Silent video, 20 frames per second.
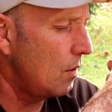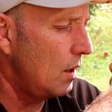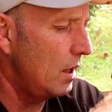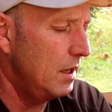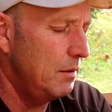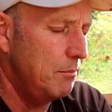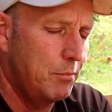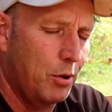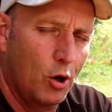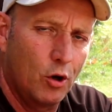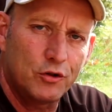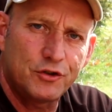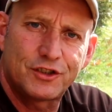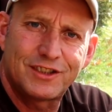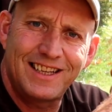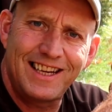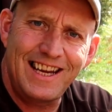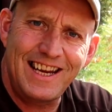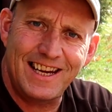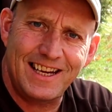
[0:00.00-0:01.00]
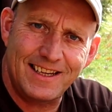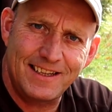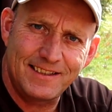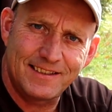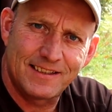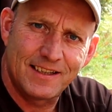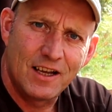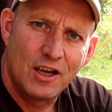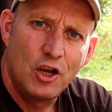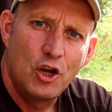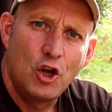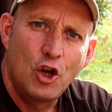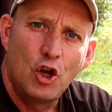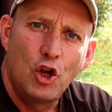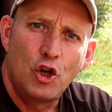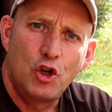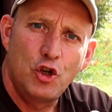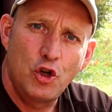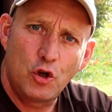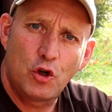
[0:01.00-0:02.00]
in pots is
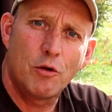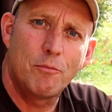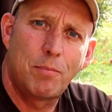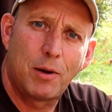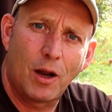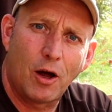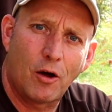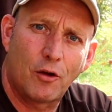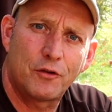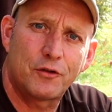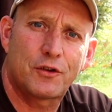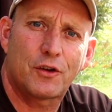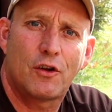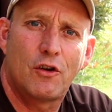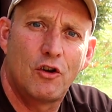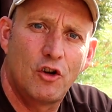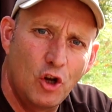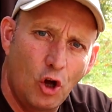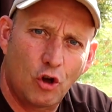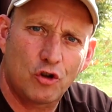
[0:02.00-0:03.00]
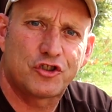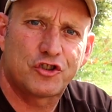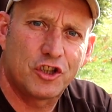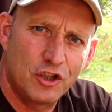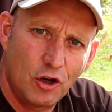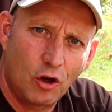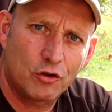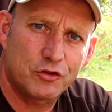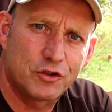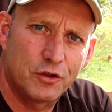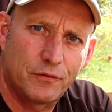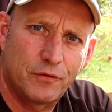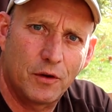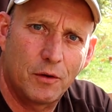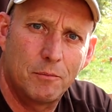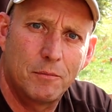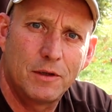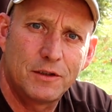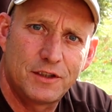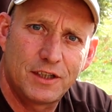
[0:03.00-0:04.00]
you can plant lots and lots of
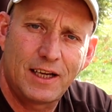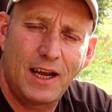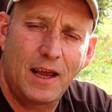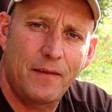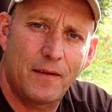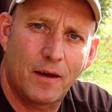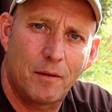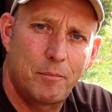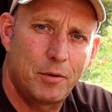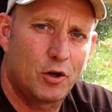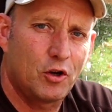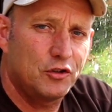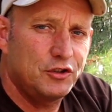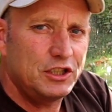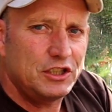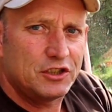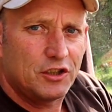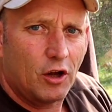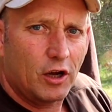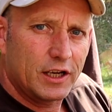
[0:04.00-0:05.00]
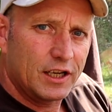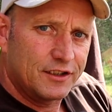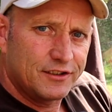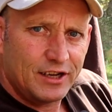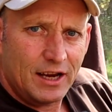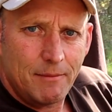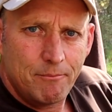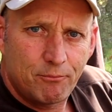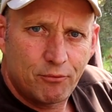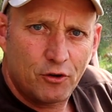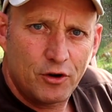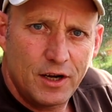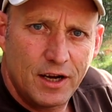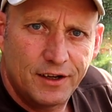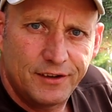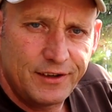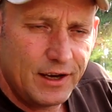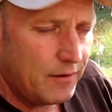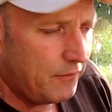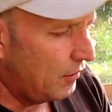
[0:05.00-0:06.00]
them together, because it's like a temporary
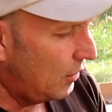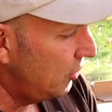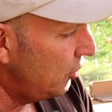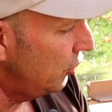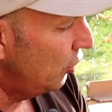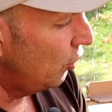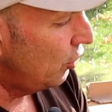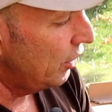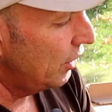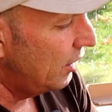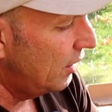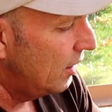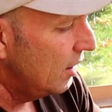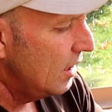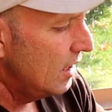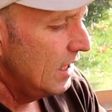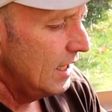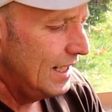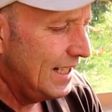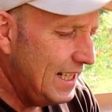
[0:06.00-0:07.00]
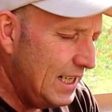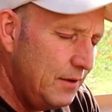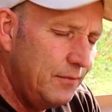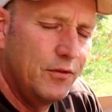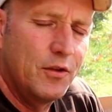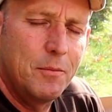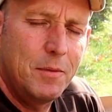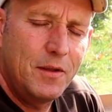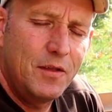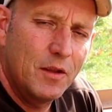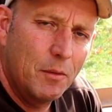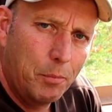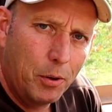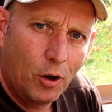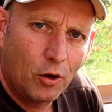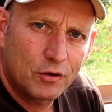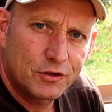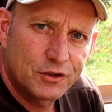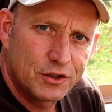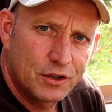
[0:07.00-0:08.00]
endeavour. You're not going to leave them in the
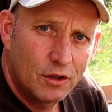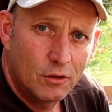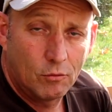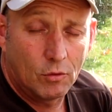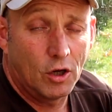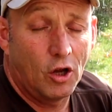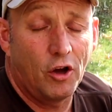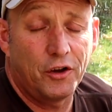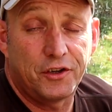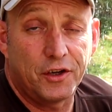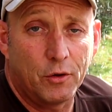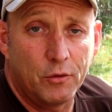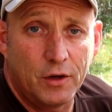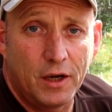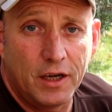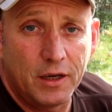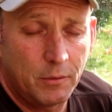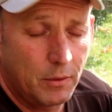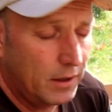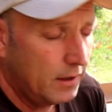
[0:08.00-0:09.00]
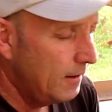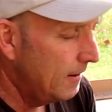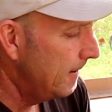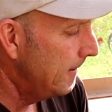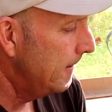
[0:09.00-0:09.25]
pot, well, I don't anyway,